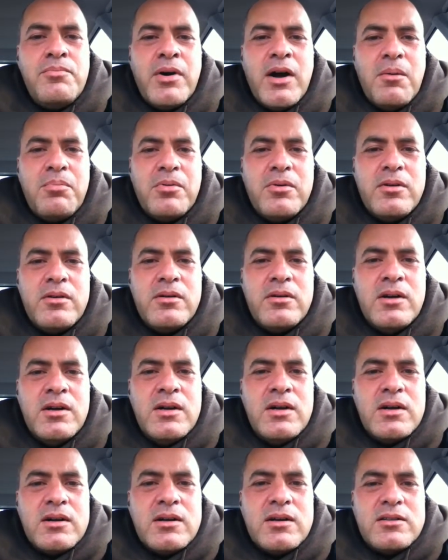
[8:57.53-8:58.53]
proper
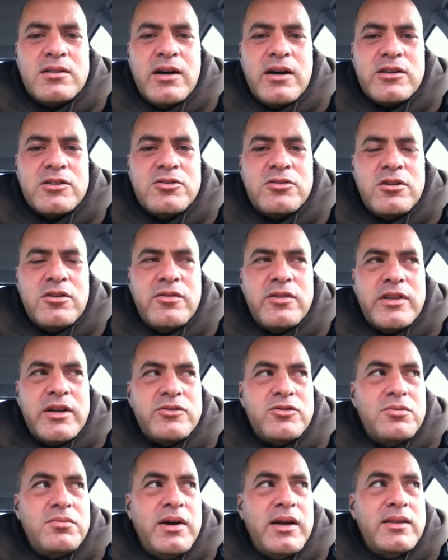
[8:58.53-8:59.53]
conductor of
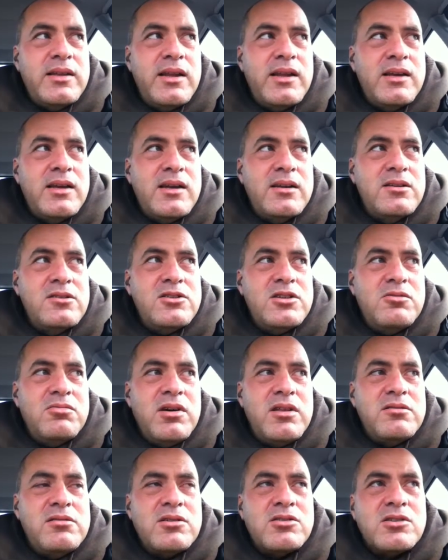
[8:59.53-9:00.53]
electromagnetic energy,
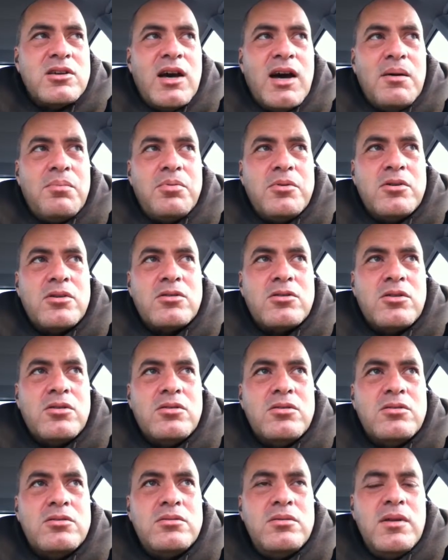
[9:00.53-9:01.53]
whether it's copper or
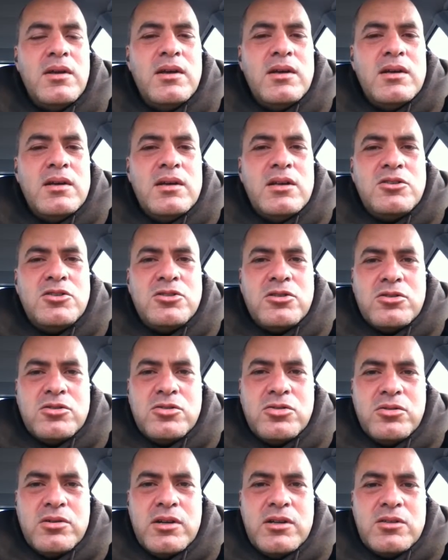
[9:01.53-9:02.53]
gold. It's your
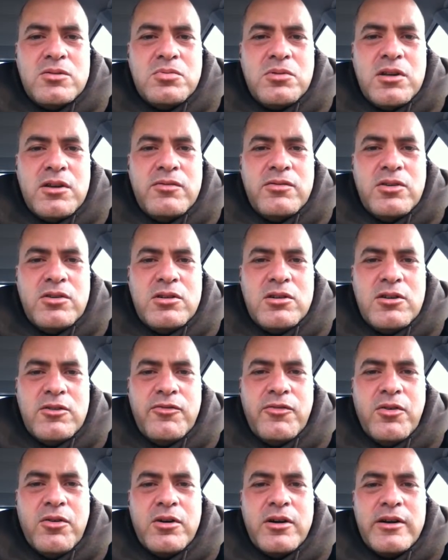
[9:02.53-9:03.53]
choice, whatever you can
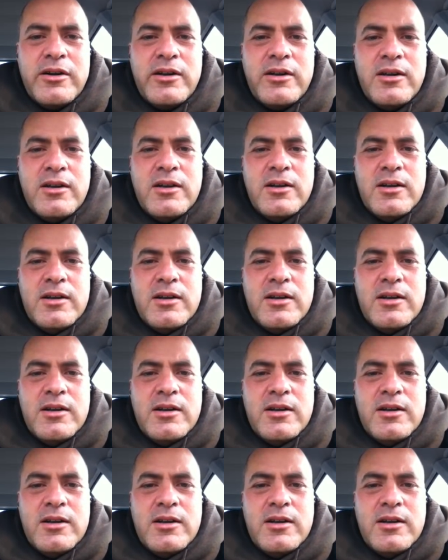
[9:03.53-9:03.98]
afford.